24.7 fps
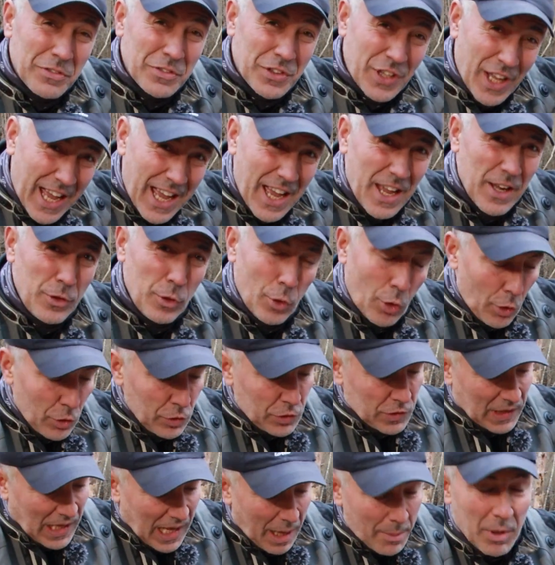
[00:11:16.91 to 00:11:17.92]
of tire
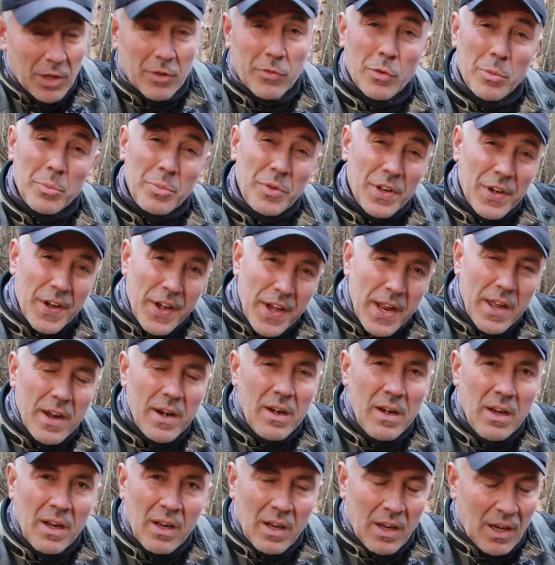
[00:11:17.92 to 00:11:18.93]
noise coming from the
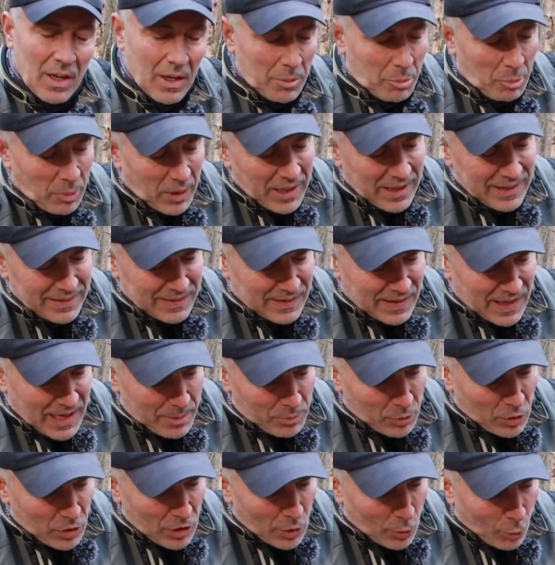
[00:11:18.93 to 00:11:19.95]
rear, but
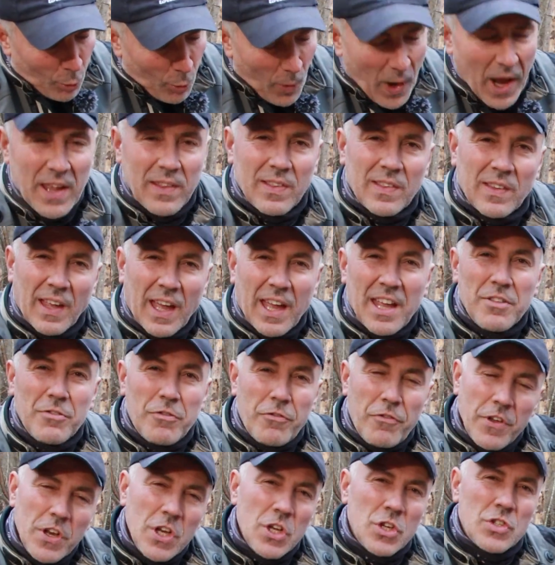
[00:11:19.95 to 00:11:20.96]
I'm gonna wait
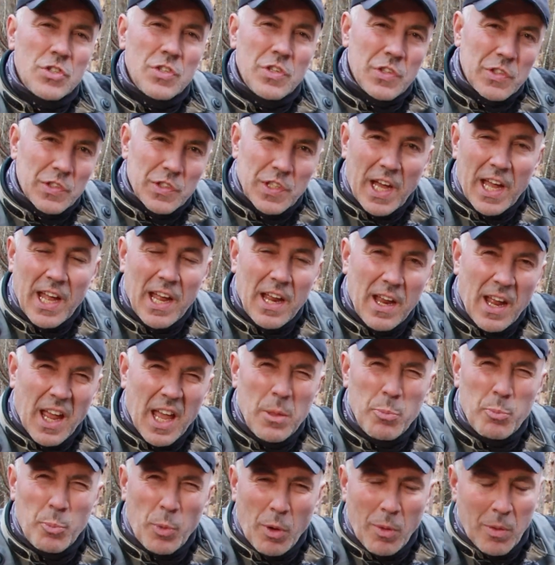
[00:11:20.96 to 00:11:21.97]
and finish this tire
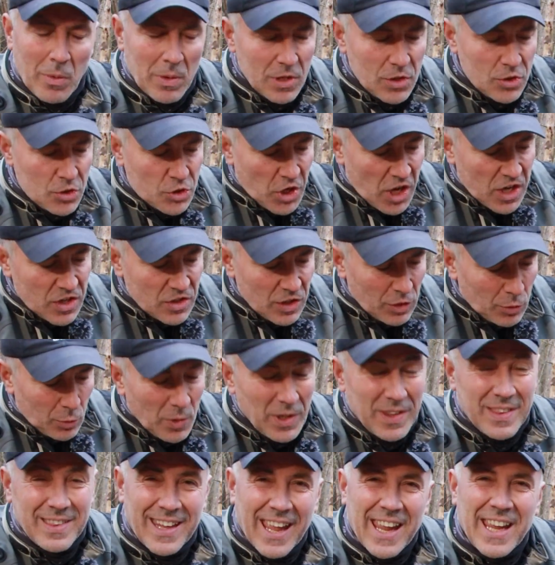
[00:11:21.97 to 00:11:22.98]
and probably change it
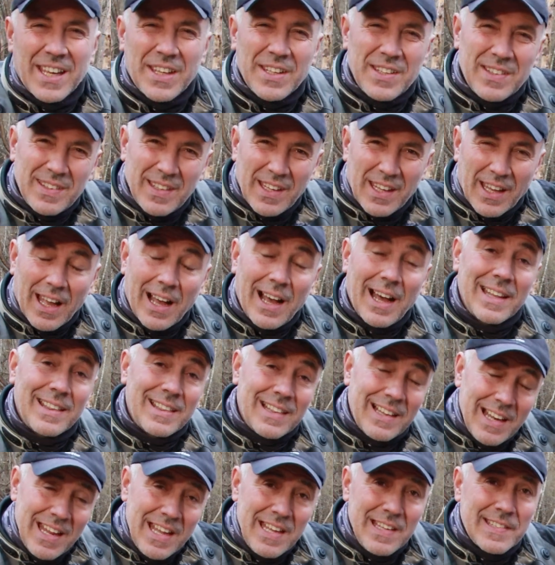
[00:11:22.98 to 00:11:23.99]
with TKC.
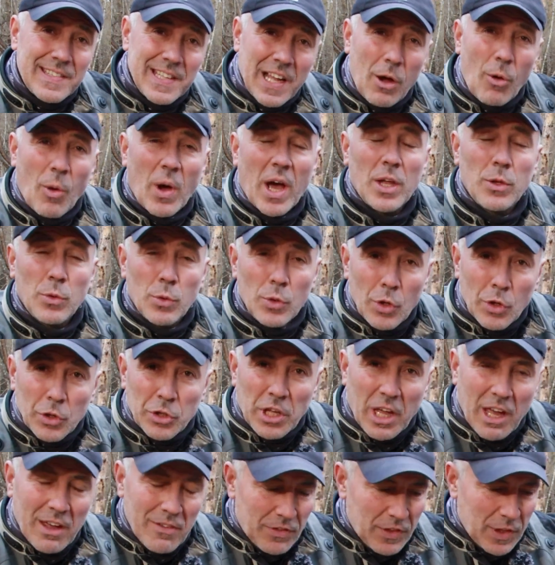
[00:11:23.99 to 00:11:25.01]
At least now I do
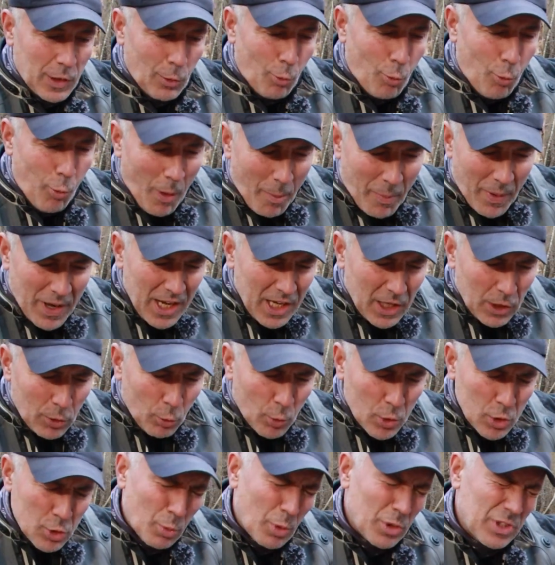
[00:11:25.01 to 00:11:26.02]
not have the wobbling,
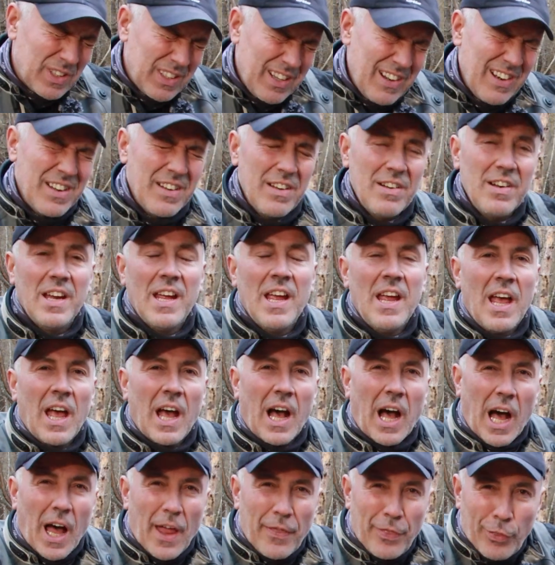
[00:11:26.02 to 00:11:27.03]
which was really, really
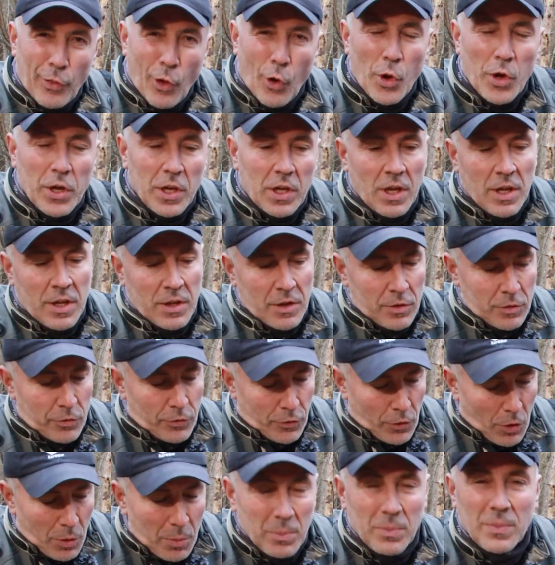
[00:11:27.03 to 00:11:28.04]
annoying
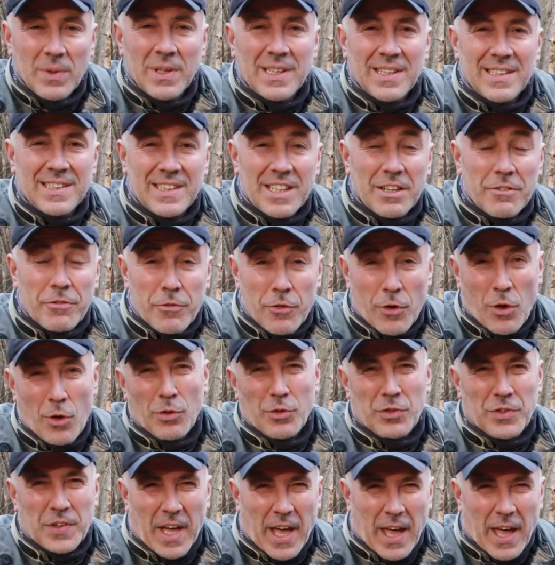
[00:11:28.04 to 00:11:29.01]
from the front